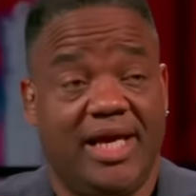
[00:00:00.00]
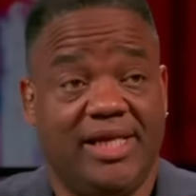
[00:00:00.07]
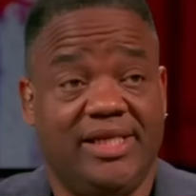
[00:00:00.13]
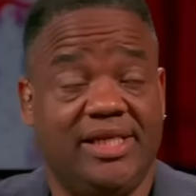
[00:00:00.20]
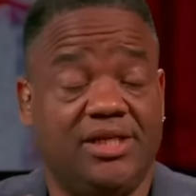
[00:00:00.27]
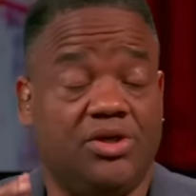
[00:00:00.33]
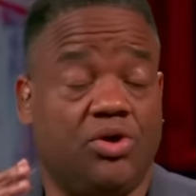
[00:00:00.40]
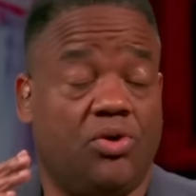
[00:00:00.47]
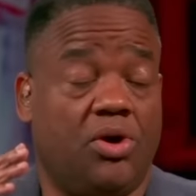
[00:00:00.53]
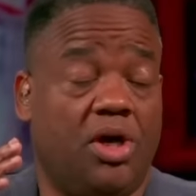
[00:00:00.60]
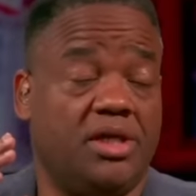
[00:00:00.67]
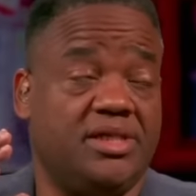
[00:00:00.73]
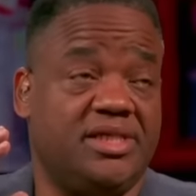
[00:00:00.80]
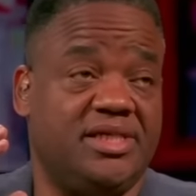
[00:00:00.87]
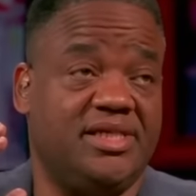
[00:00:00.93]
It didn't
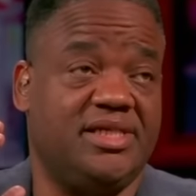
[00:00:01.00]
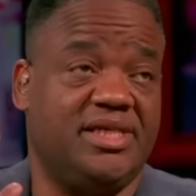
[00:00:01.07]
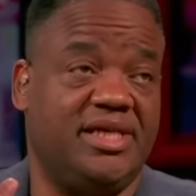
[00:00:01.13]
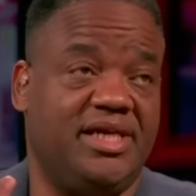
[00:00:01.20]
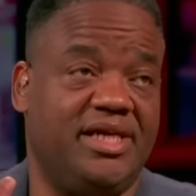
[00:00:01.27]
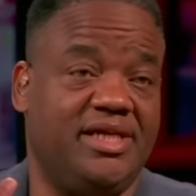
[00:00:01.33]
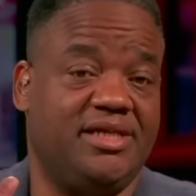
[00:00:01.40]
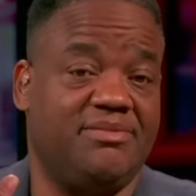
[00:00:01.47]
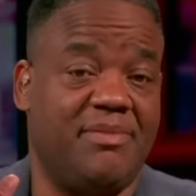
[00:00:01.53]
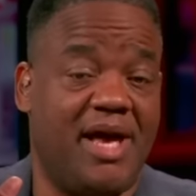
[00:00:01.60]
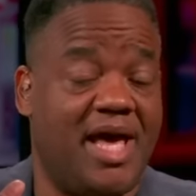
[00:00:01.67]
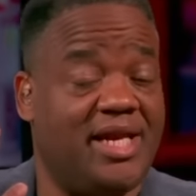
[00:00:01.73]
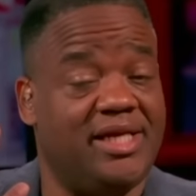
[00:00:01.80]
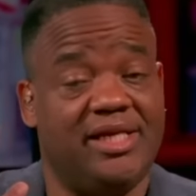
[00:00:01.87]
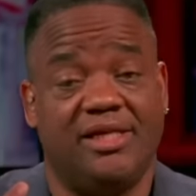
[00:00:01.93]
cross this kid's
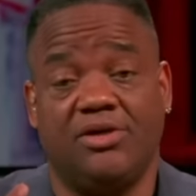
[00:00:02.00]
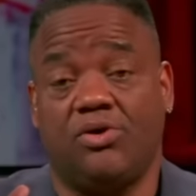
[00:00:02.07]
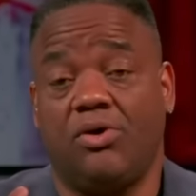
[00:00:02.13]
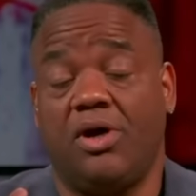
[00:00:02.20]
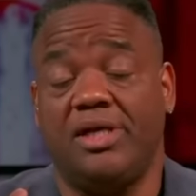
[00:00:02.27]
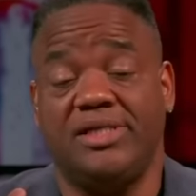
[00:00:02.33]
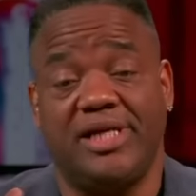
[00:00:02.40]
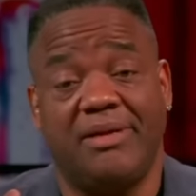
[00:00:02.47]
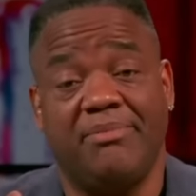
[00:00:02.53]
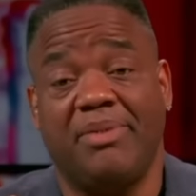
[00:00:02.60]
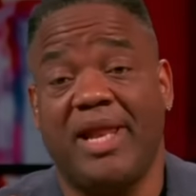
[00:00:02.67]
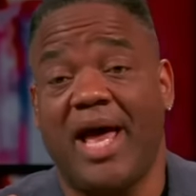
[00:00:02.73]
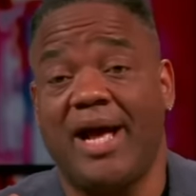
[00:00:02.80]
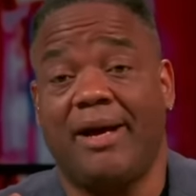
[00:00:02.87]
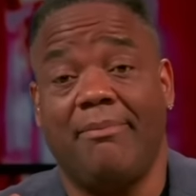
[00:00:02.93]
mind, it didn't cross a
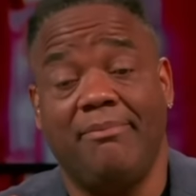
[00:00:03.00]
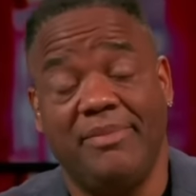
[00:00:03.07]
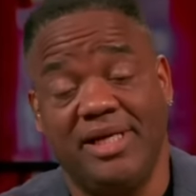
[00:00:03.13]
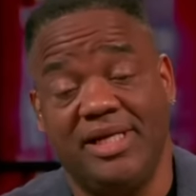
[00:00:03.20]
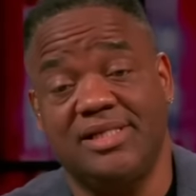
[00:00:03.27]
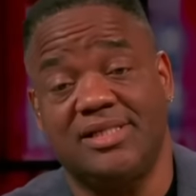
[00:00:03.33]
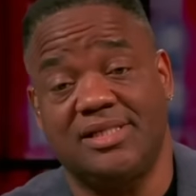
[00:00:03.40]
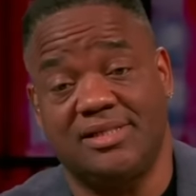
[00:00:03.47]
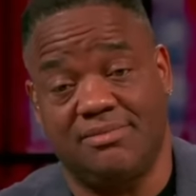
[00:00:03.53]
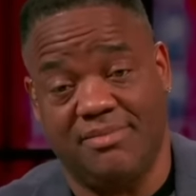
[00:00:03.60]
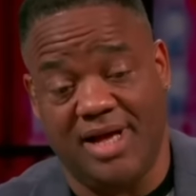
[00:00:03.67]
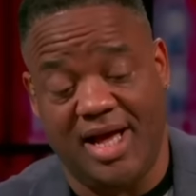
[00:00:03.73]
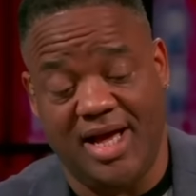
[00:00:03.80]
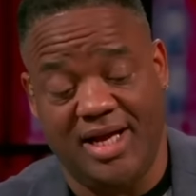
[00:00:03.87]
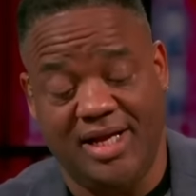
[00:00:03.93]
black menace's
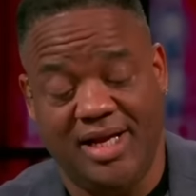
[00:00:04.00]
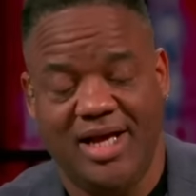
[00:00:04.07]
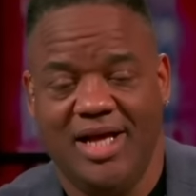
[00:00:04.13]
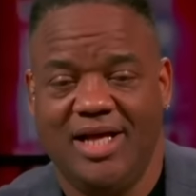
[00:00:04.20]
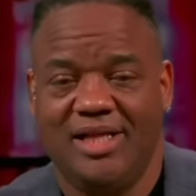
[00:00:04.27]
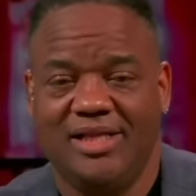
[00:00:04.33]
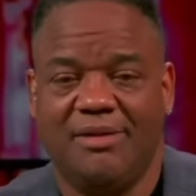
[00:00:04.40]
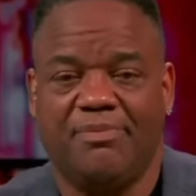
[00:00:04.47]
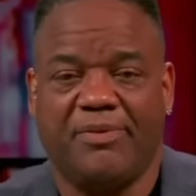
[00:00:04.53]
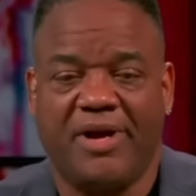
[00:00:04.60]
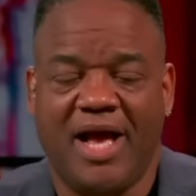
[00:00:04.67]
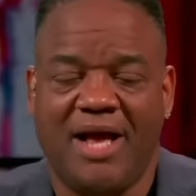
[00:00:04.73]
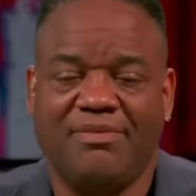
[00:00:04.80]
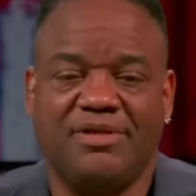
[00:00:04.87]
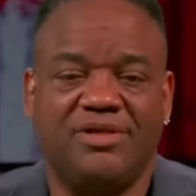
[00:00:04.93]
mind that
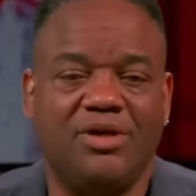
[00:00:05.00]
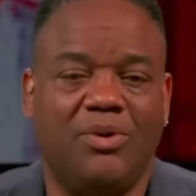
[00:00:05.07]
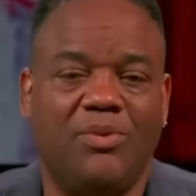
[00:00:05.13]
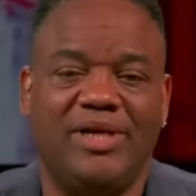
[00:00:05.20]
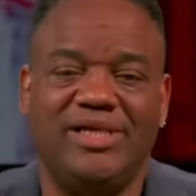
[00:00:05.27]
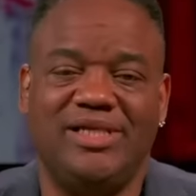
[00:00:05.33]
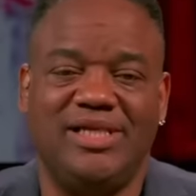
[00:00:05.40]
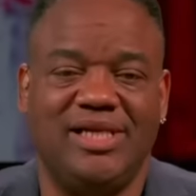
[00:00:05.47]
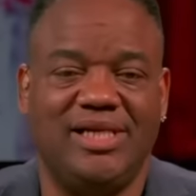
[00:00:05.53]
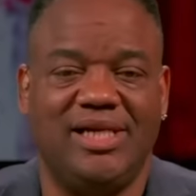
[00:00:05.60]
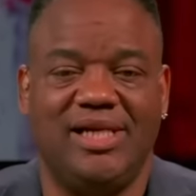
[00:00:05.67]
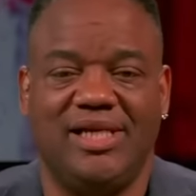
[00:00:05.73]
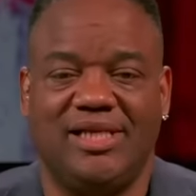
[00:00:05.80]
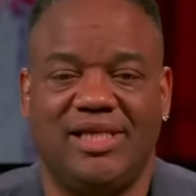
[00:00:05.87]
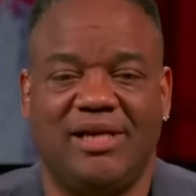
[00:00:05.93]
perhaps no one did
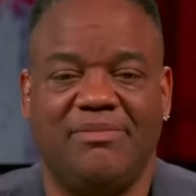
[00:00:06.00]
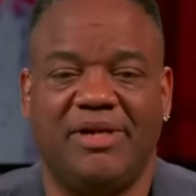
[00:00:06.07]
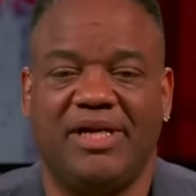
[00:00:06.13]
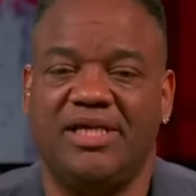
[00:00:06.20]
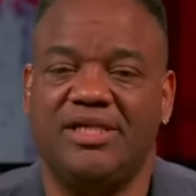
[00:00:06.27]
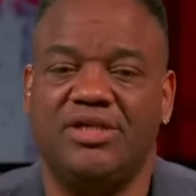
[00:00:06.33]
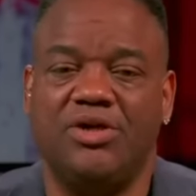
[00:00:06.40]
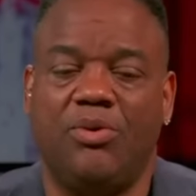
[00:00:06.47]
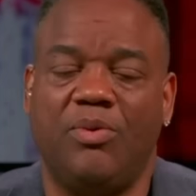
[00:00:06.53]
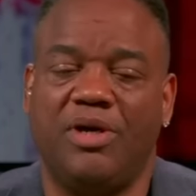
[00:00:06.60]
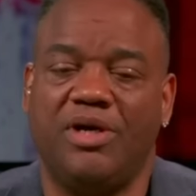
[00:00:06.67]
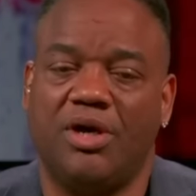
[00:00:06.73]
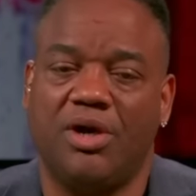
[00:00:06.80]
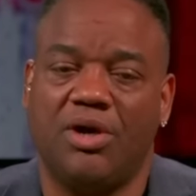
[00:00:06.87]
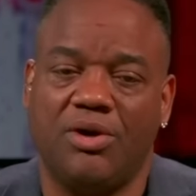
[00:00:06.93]
anything because no
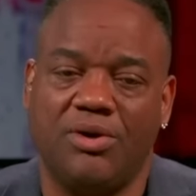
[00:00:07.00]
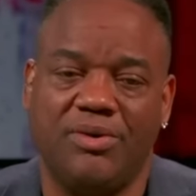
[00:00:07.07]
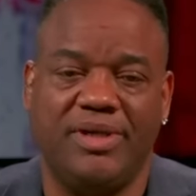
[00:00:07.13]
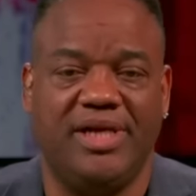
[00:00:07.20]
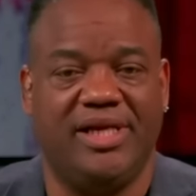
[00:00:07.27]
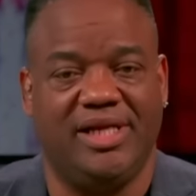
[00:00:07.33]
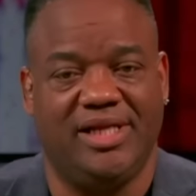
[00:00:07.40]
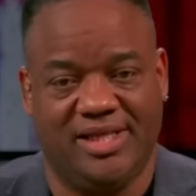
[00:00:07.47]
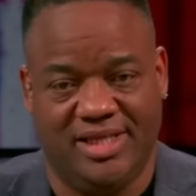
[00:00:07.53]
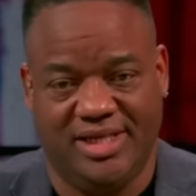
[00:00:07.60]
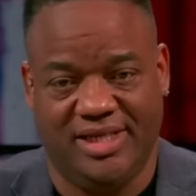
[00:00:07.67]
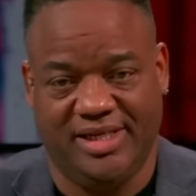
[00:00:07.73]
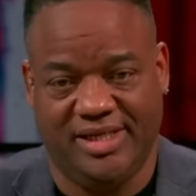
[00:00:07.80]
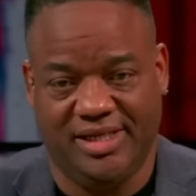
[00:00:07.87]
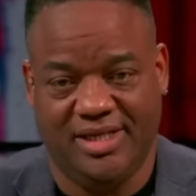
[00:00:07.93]
one heard
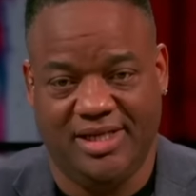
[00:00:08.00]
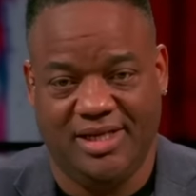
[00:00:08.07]
anything.